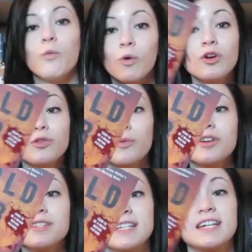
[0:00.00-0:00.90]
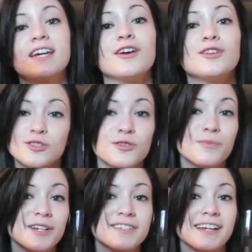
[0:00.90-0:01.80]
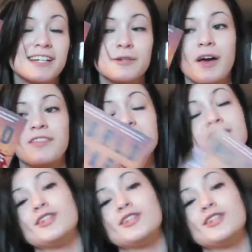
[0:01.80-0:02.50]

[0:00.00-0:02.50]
World War Z, super excited about this.